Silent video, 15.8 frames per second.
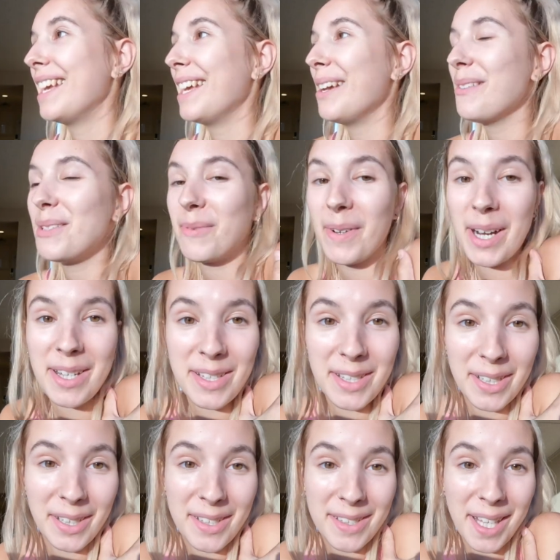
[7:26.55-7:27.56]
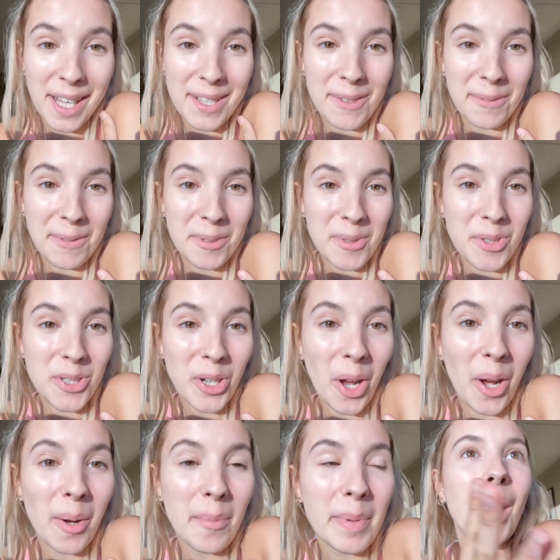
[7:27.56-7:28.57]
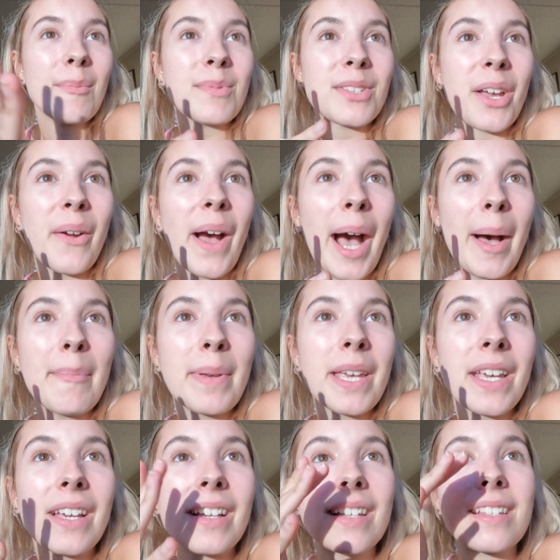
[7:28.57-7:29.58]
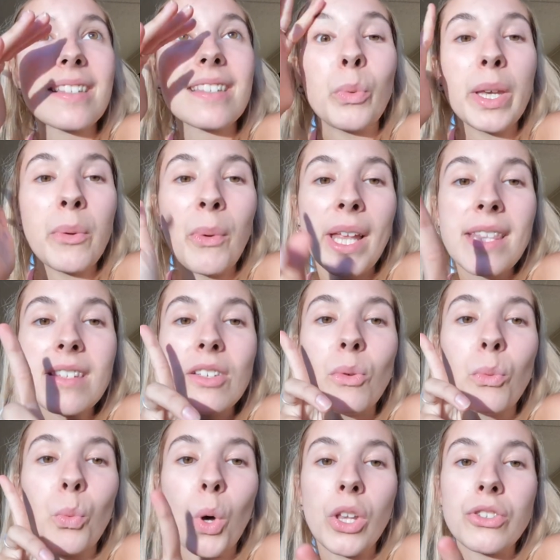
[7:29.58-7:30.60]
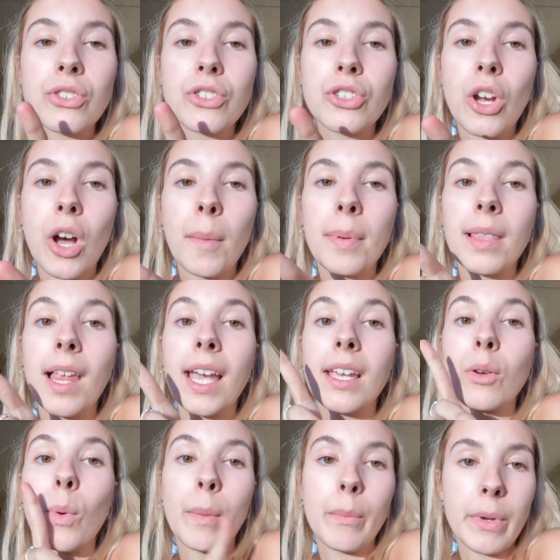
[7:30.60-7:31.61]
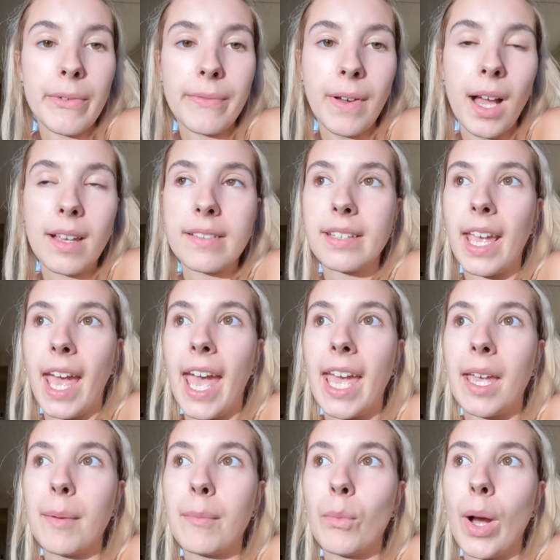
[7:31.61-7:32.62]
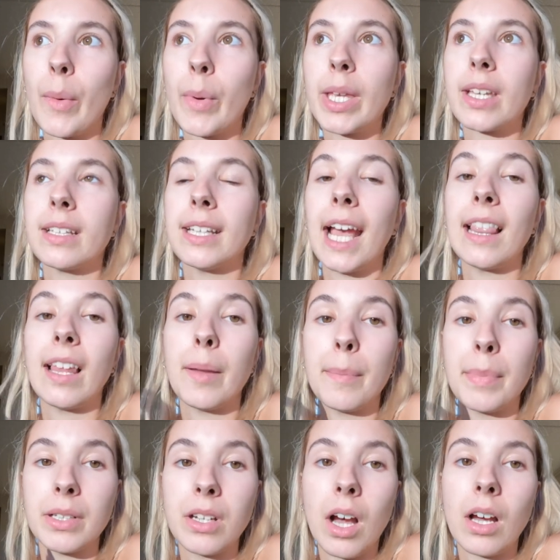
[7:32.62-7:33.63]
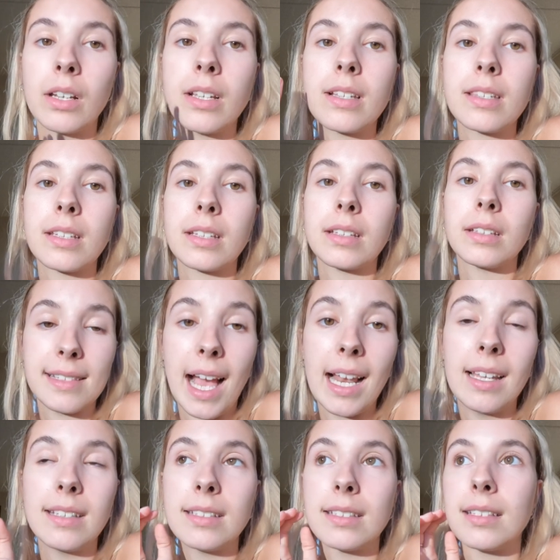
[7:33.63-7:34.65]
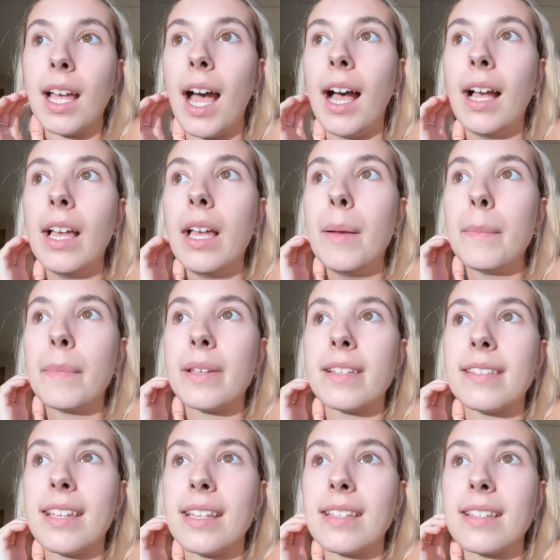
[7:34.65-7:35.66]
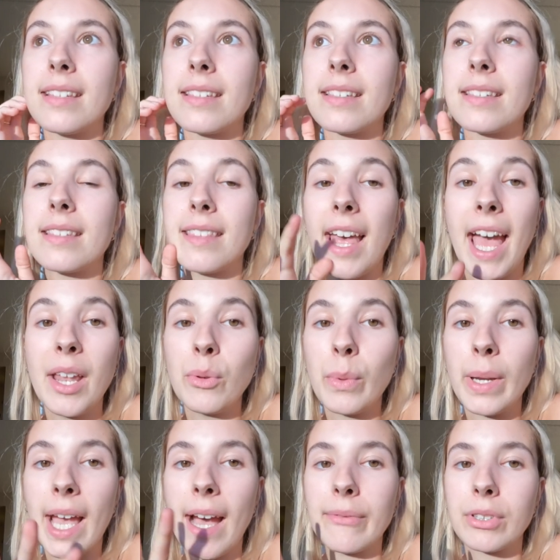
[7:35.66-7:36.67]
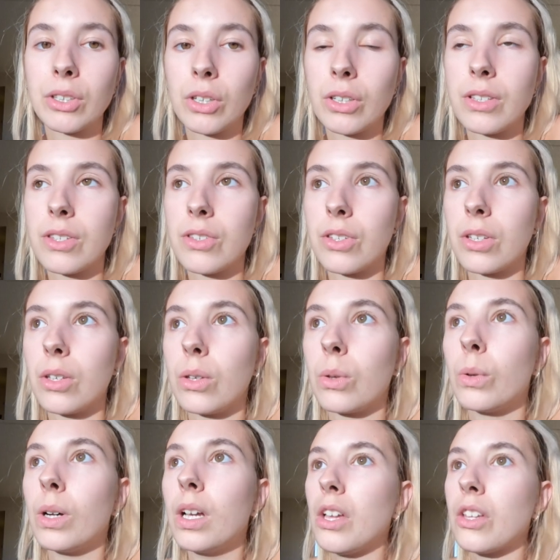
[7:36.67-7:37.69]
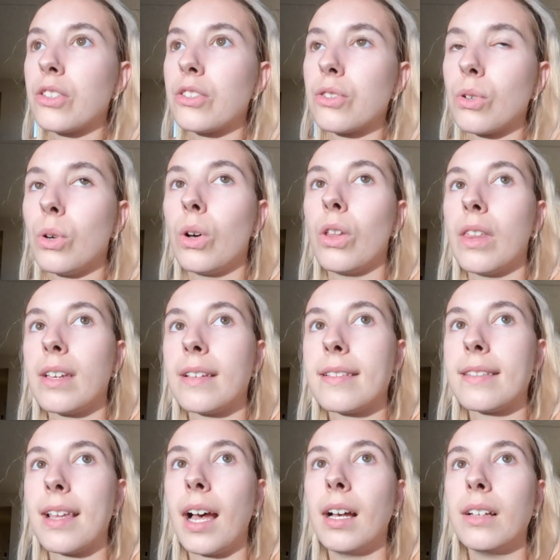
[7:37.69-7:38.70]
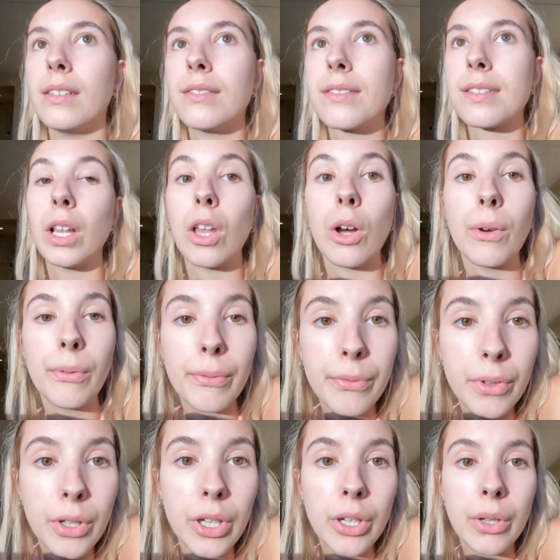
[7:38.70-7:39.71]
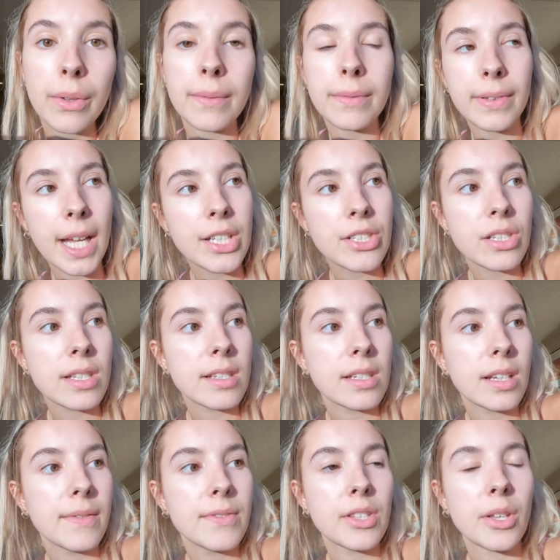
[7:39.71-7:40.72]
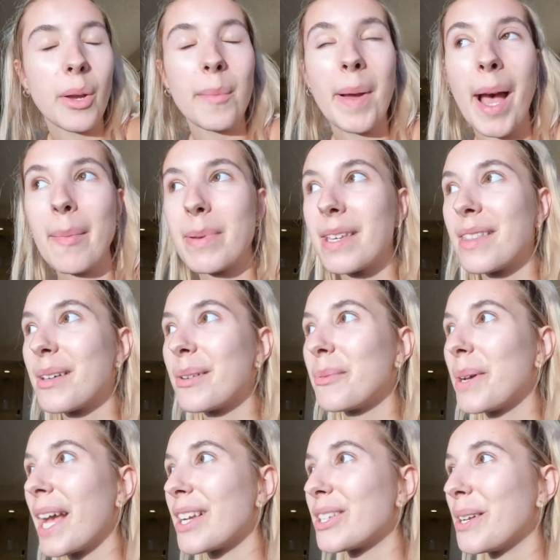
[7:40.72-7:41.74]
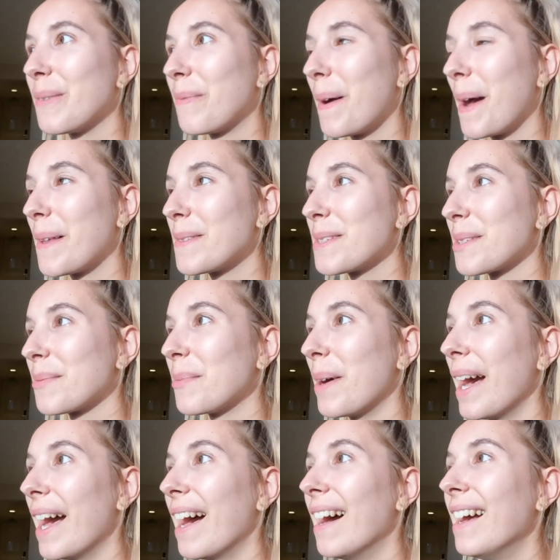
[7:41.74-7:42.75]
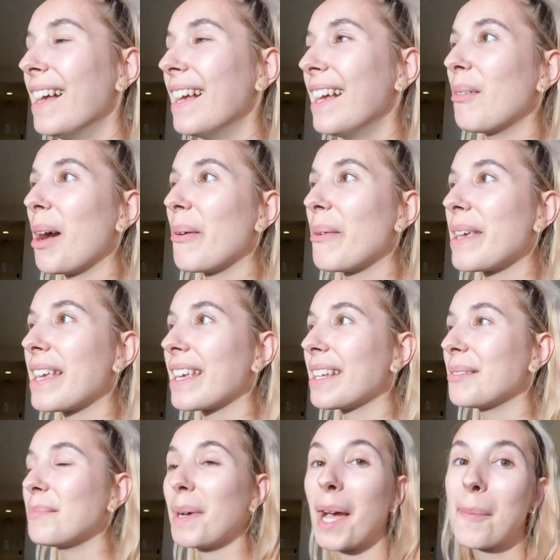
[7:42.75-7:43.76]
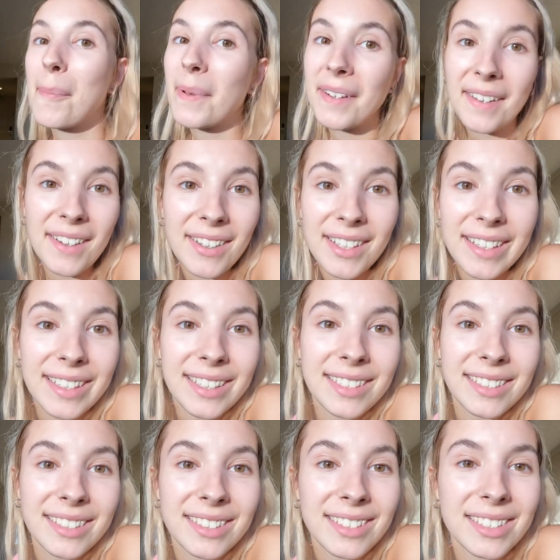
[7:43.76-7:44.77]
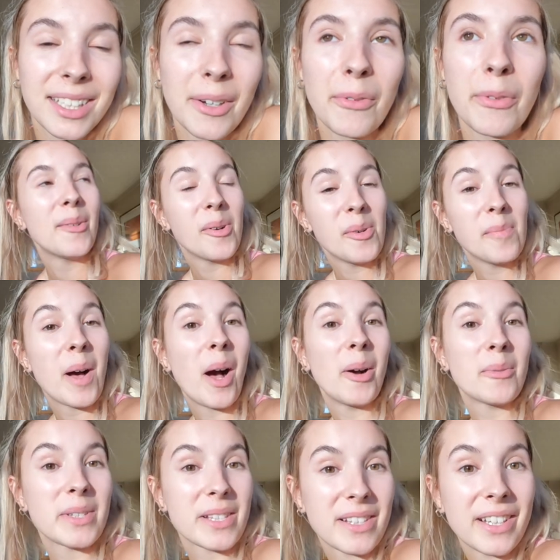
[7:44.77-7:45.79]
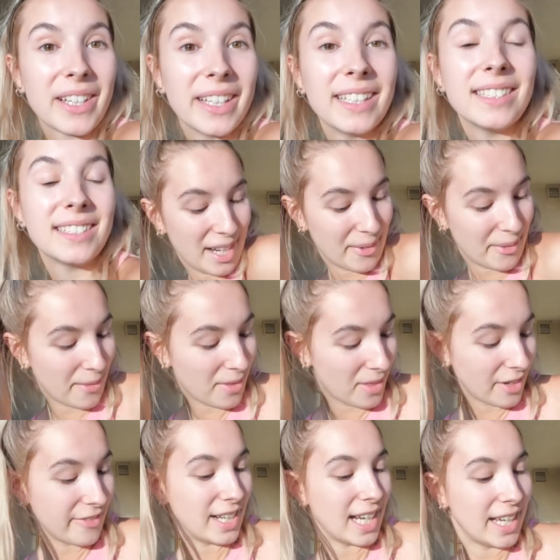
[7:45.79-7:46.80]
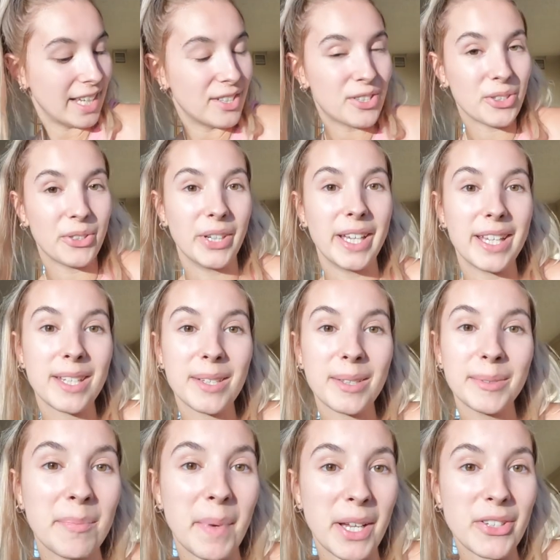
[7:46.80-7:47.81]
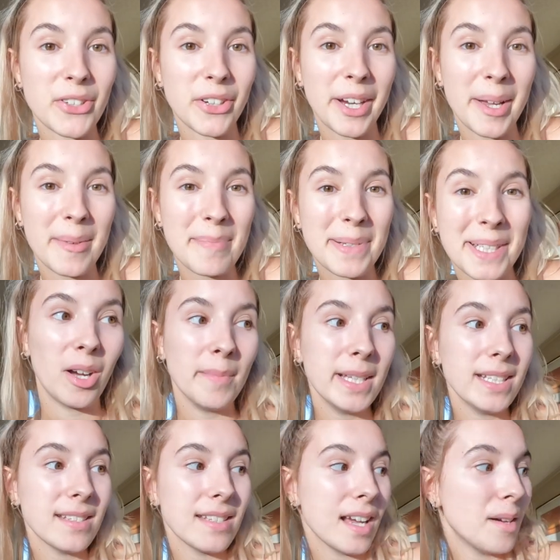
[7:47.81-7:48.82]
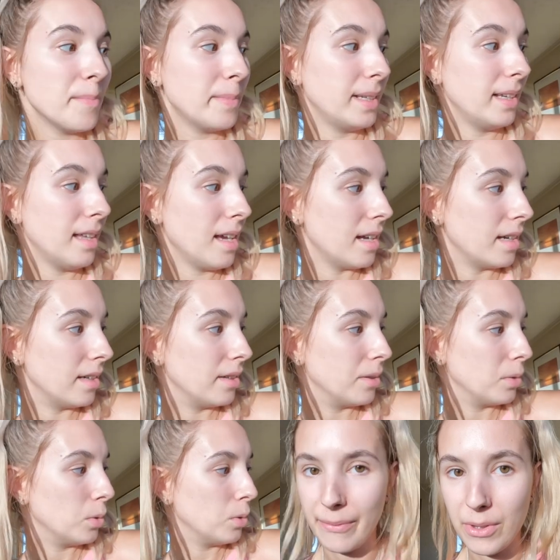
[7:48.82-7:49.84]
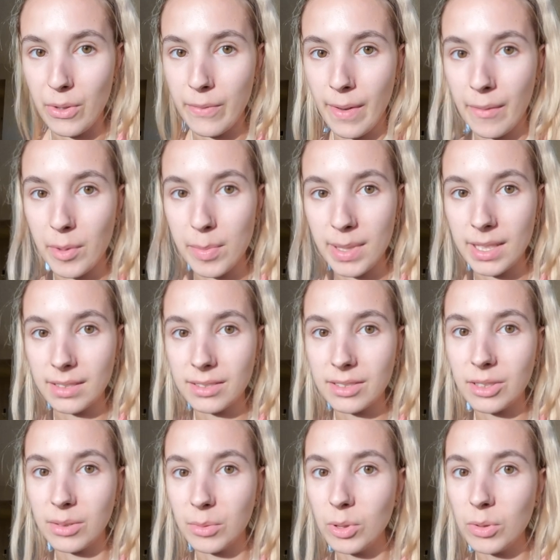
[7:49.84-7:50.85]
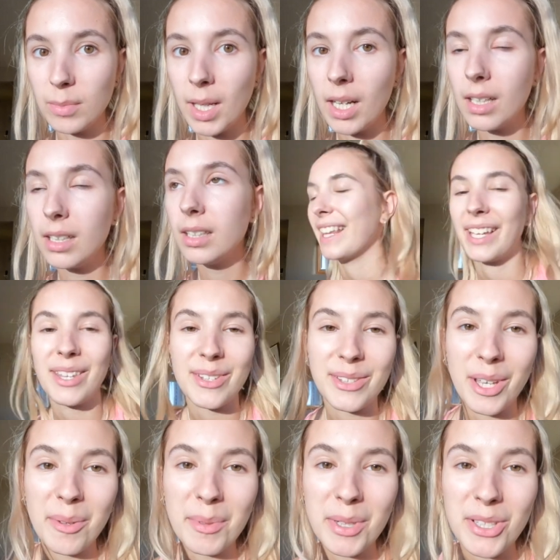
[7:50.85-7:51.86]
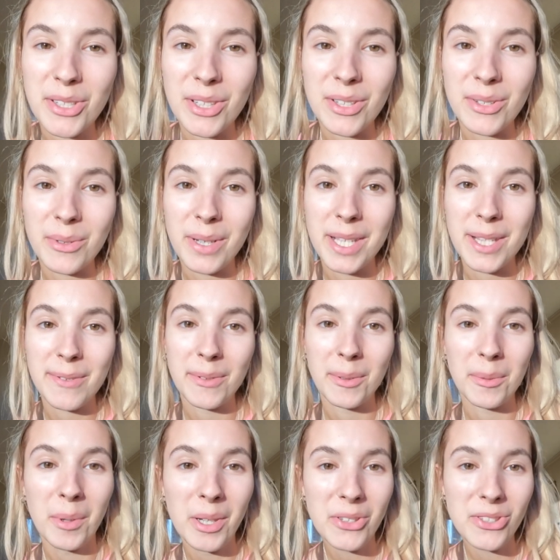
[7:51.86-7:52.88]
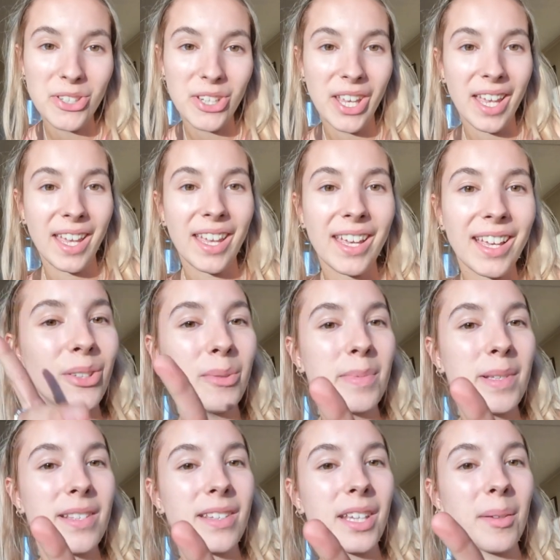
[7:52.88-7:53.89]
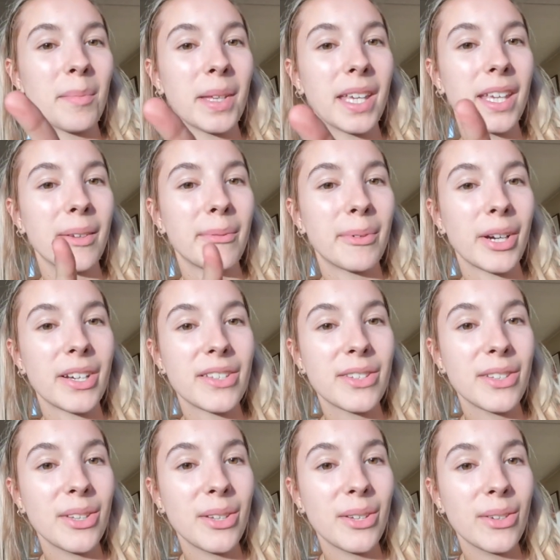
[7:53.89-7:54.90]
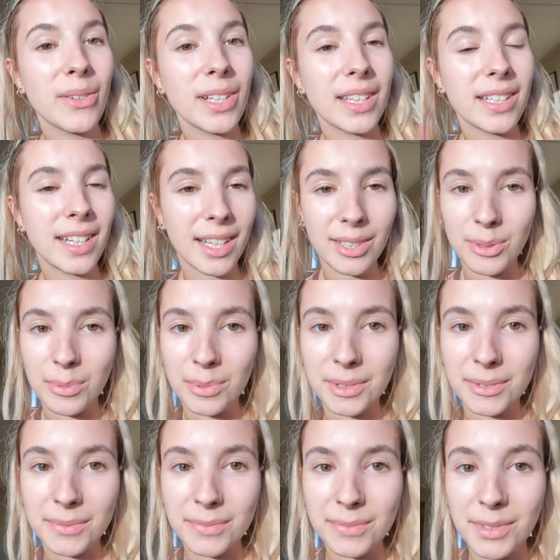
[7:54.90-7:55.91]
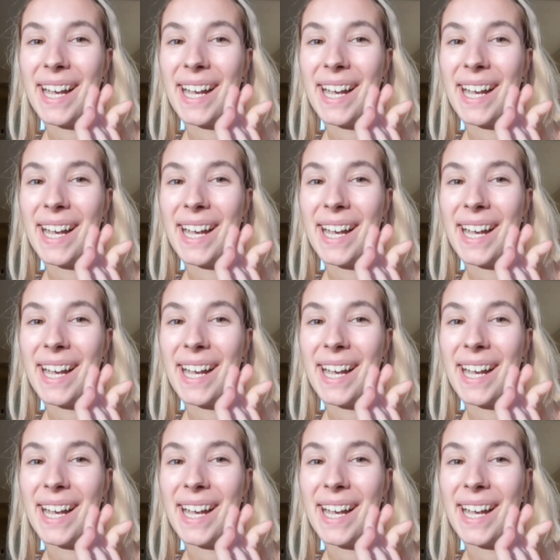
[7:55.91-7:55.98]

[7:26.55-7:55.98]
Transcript: It was a very successful shop. I'm so happy because we went to one shop like when we first came where we could get like bananas and salad and that. But since then we haven't gone to a store that sells a lot of fruit and veg and stuff. So I'm happy that we actually found somewhere where we can buy bananas and stuff. Walmart was good. I've thoroughly enjoyed my trip. Comment down below if you've ever been to Walmart. Thank you so much as always for watching. You'll be seeing me very soon in the next one.